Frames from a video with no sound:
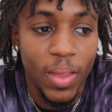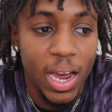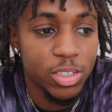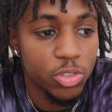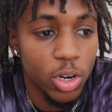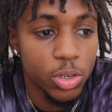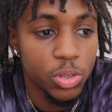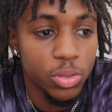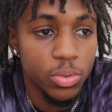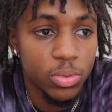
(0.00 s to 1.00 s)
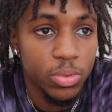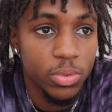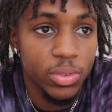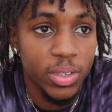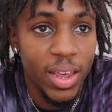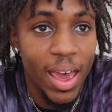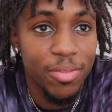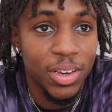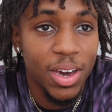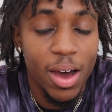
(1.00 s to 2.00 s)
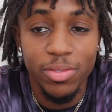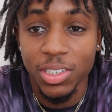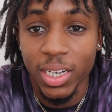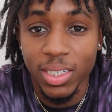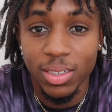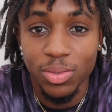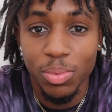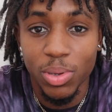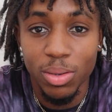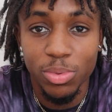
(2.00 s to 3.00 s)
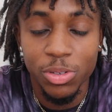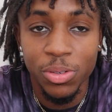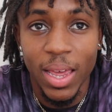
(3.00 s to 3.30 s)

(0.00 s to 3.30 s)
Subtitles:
I struggled having conversations with people.